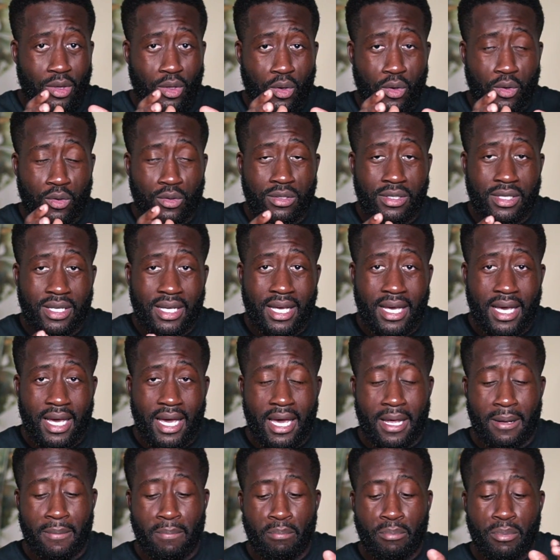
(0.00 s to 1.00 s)
those
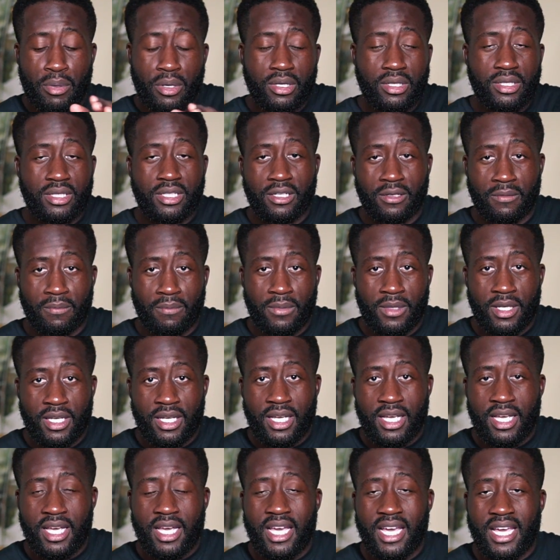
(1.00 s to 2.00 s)
and put them
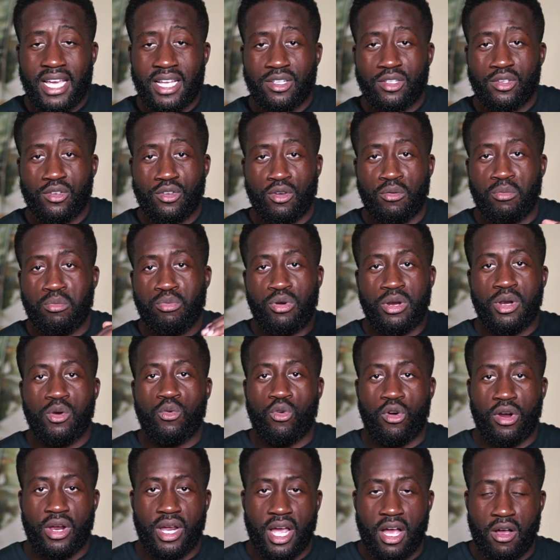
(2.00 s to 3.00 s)
into your
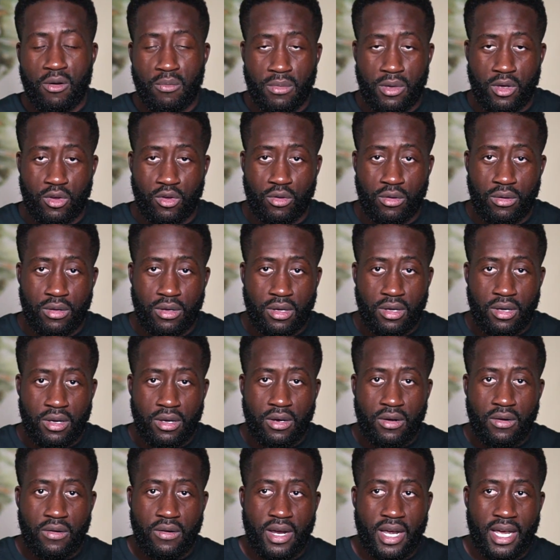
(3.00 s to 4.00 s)
pre-workout meal,
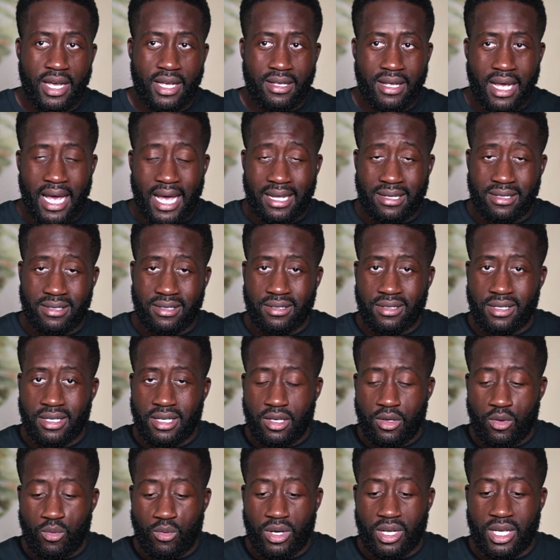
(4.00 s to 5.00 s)
right? Ideally,
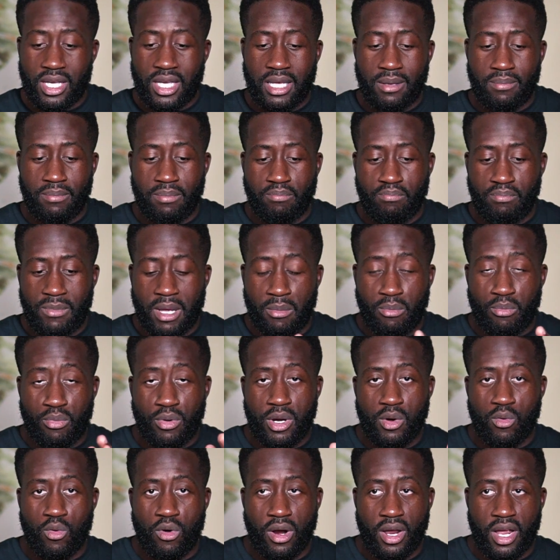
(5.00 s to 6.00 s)
you want to keep that
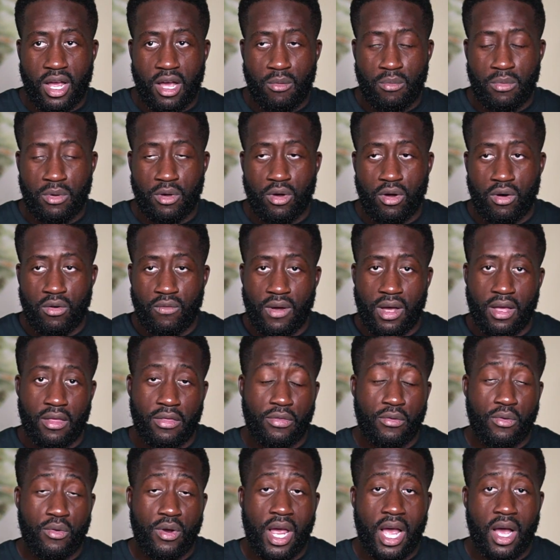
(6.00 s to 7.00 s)
pre-workout meal
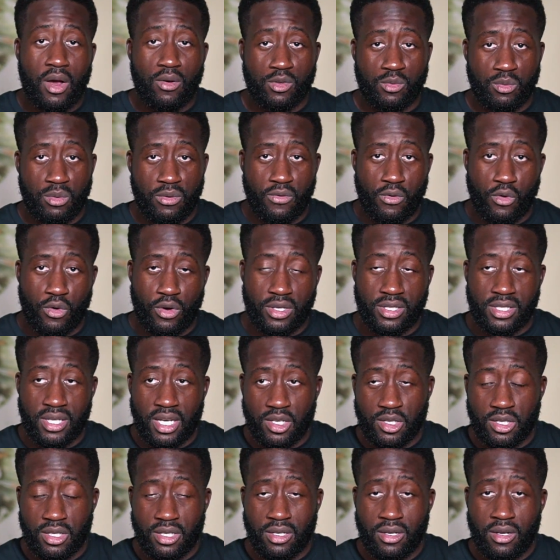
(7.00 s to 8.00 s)
around 3 hours before your
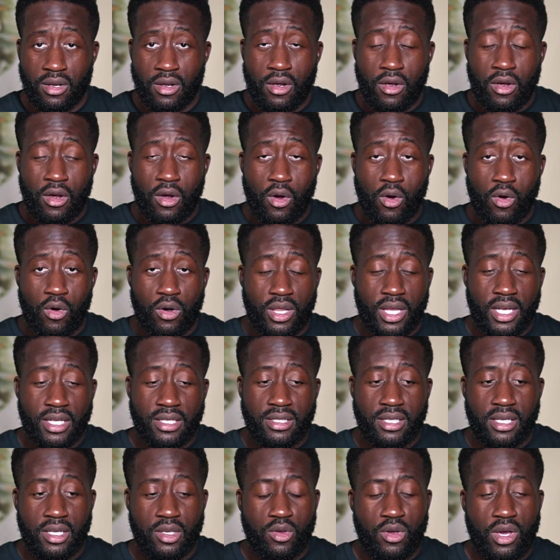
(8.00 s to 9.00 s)
session. Or
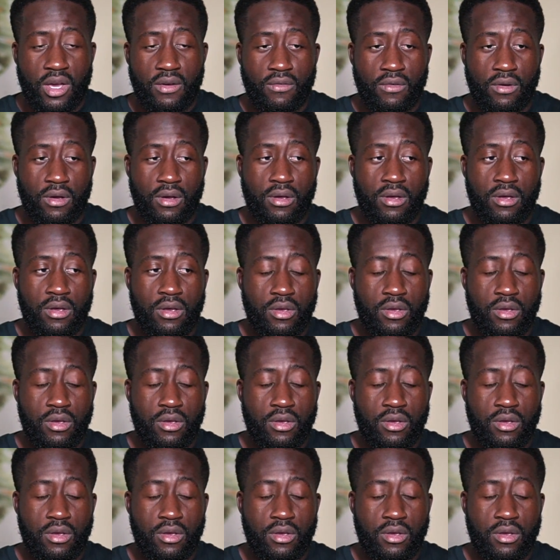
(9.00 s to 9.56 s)
let's say you have a